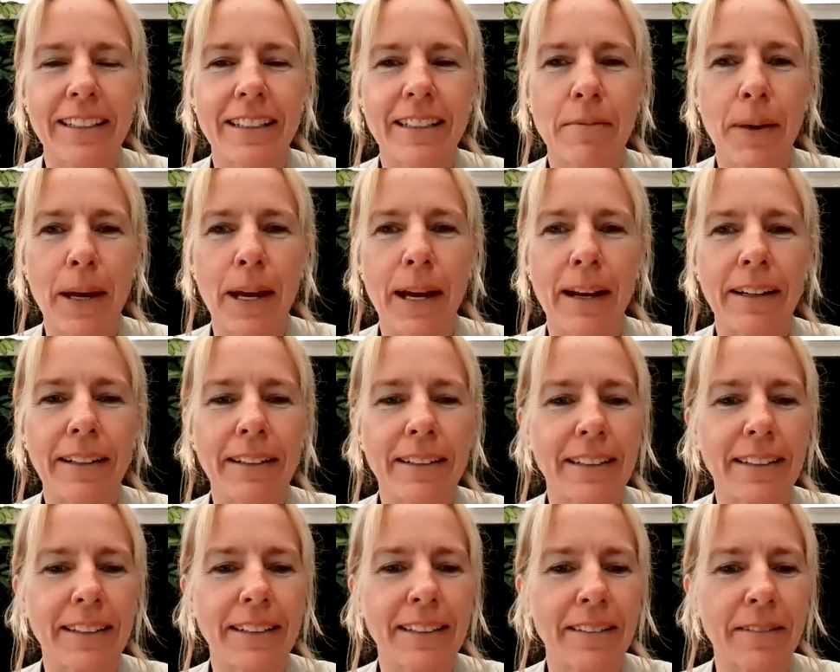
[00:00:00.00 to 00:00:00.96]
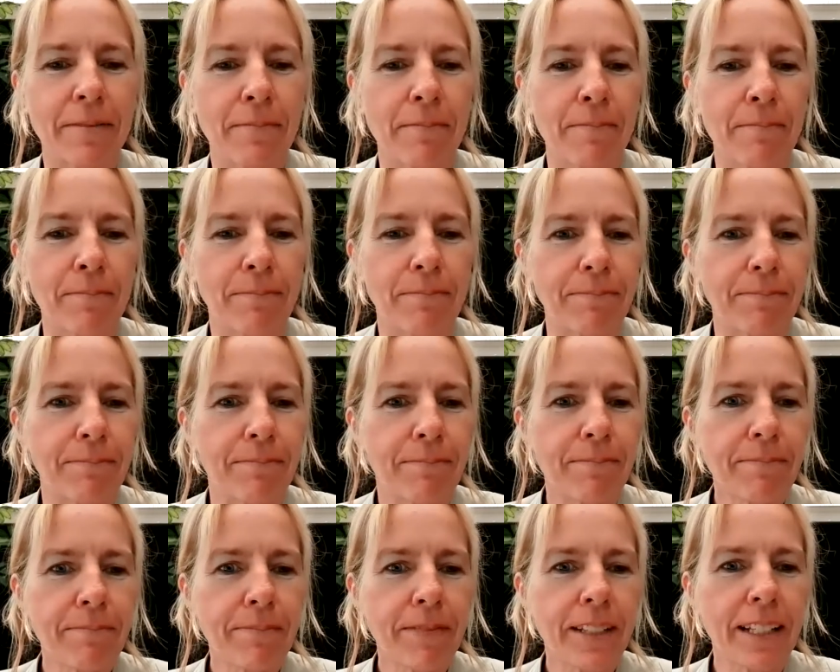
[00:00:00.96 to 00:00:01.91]
is about just
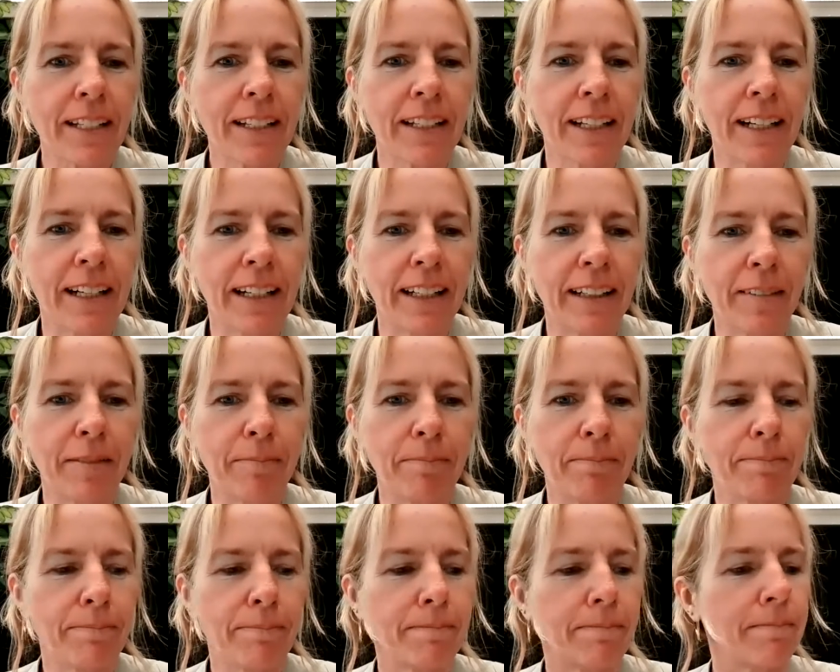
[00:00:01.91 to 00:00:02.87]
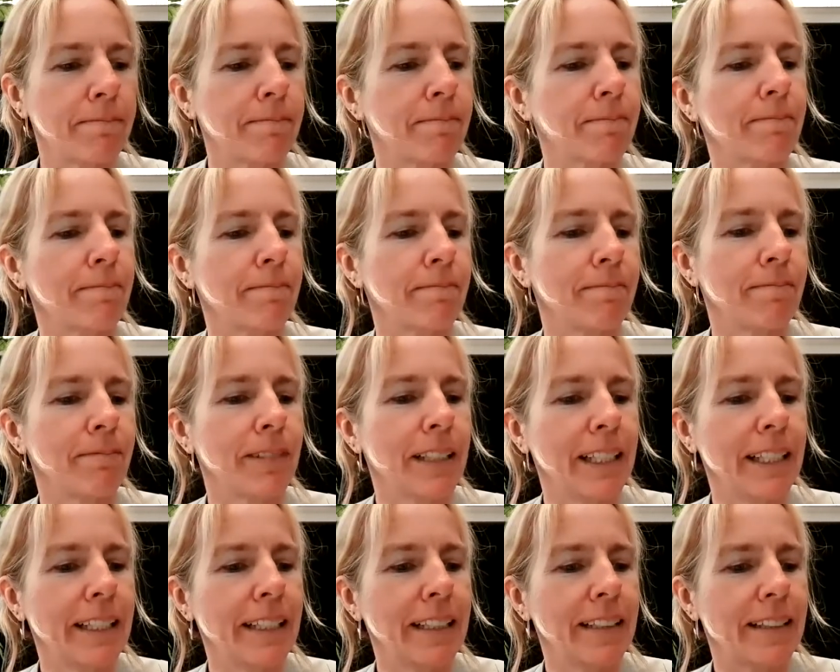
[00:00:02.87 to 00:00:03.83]
um,
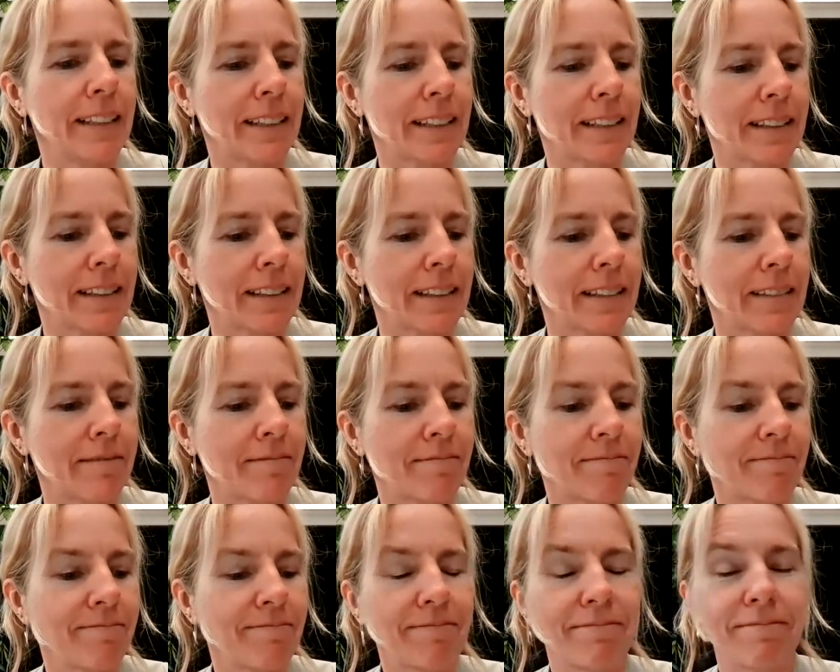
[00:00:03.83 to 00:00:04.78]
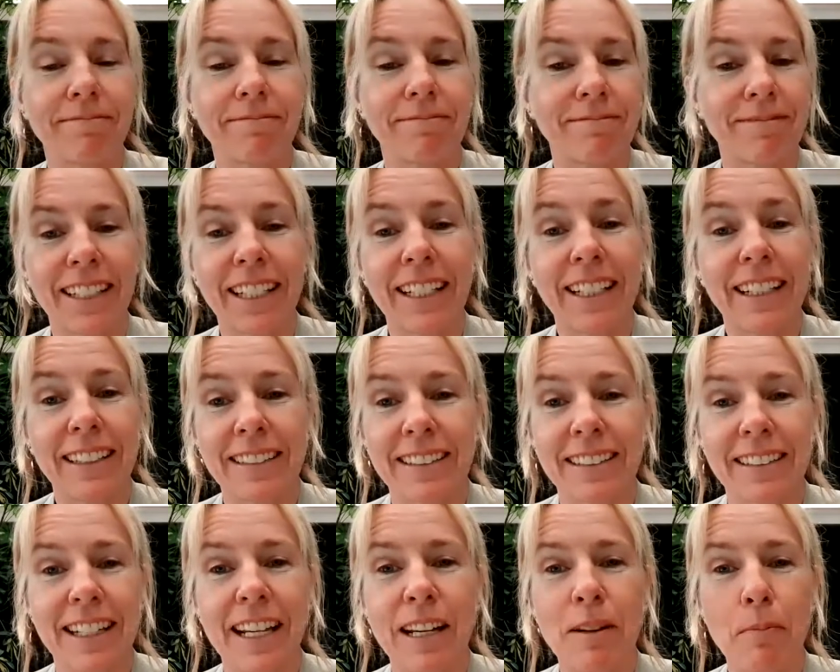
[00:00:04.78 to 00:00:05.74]
really just, yeah,
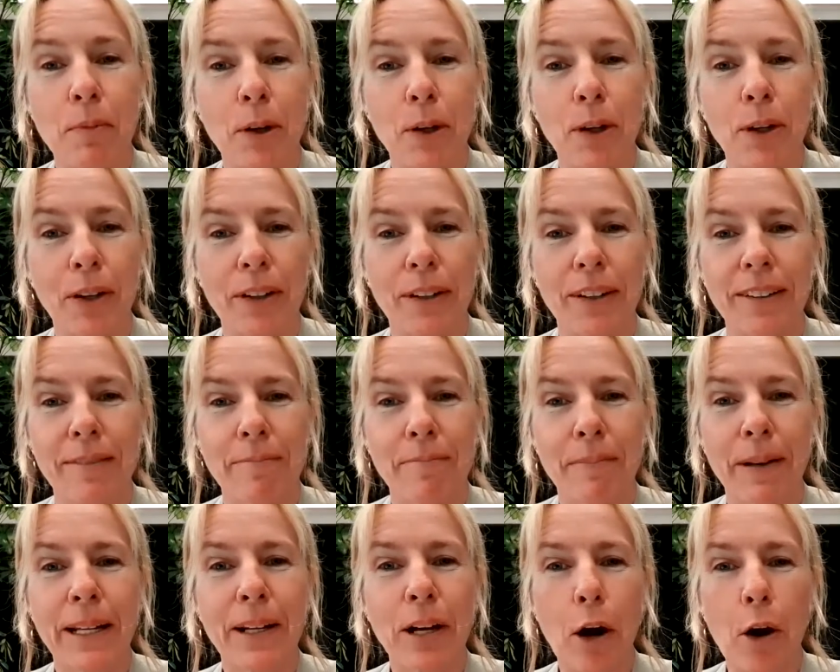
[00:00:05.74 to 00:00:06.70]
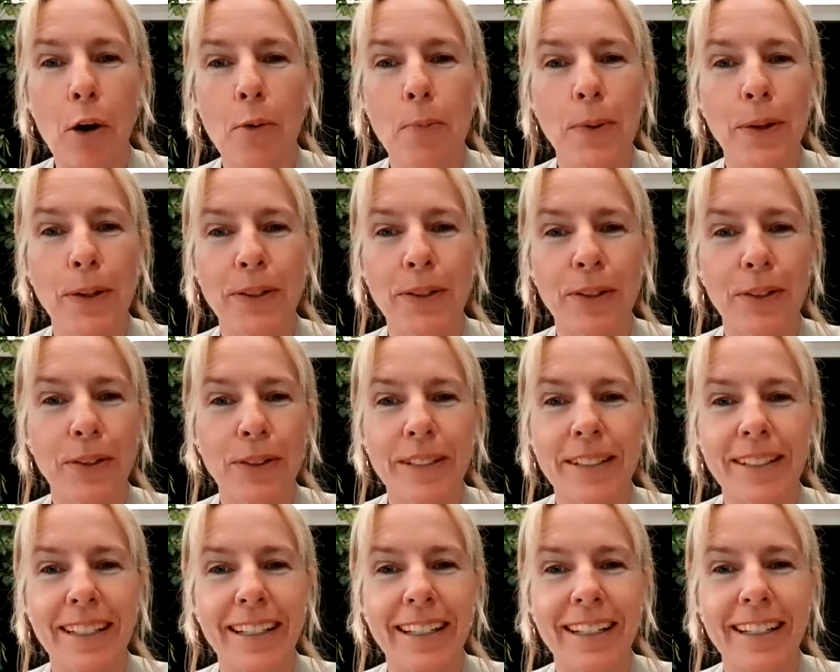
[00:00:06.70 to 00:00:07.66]
teamwork, being open to
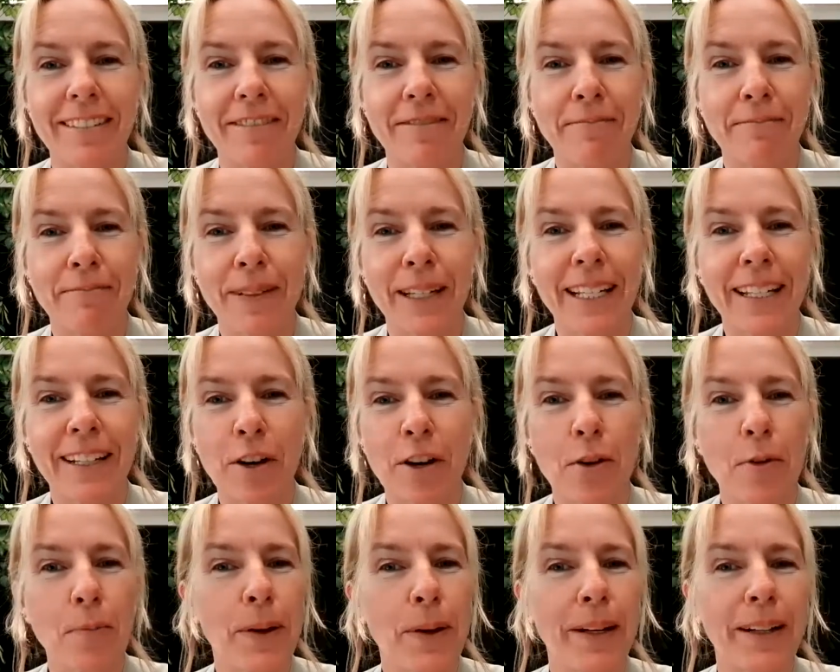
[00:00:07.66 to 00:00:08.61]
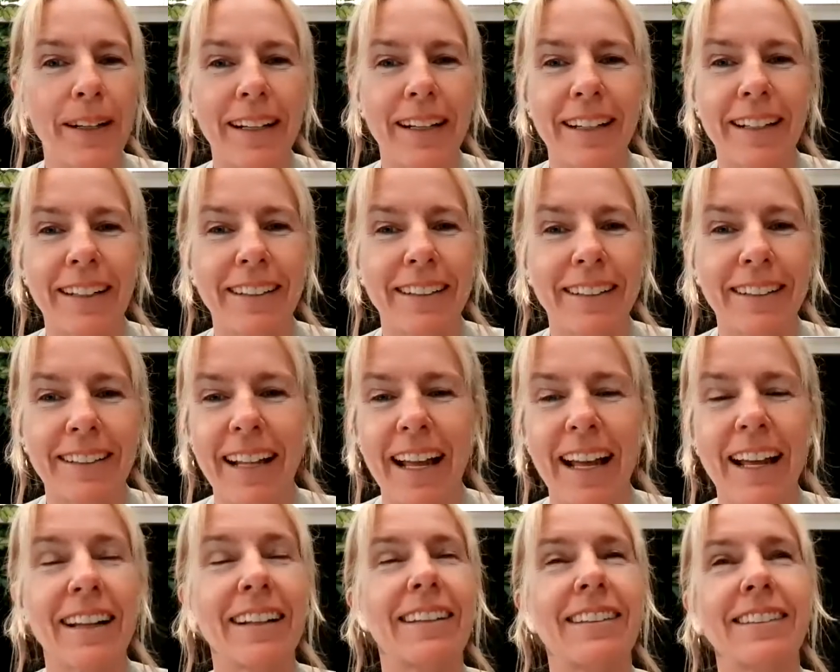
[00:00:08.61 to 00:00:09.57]
receive, being open in
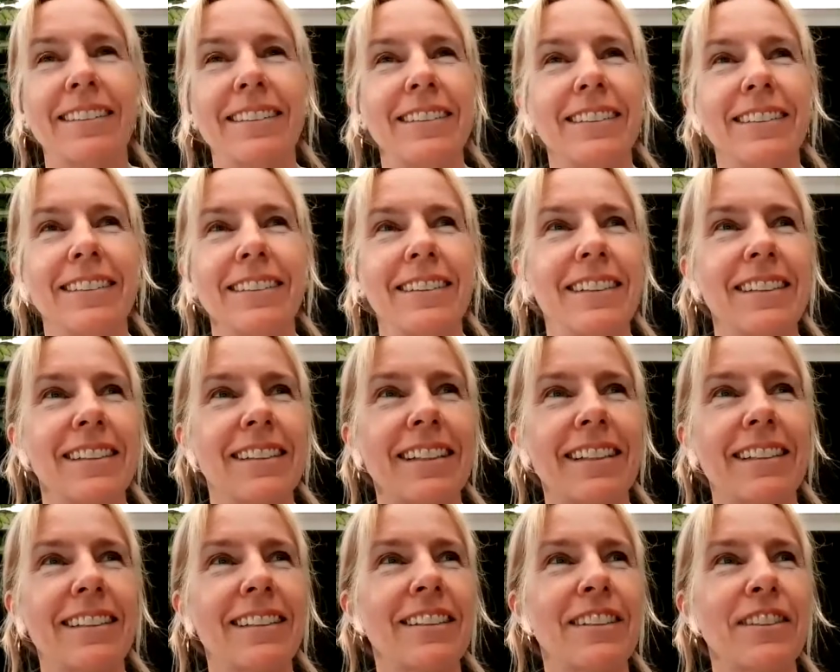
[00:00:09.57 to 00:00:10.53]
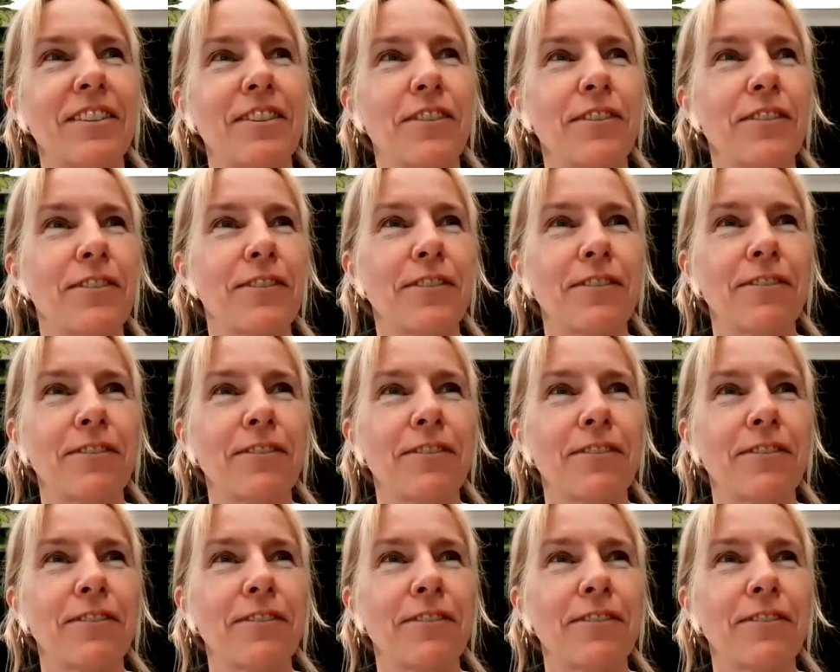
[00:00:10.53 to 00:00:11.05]
that sense of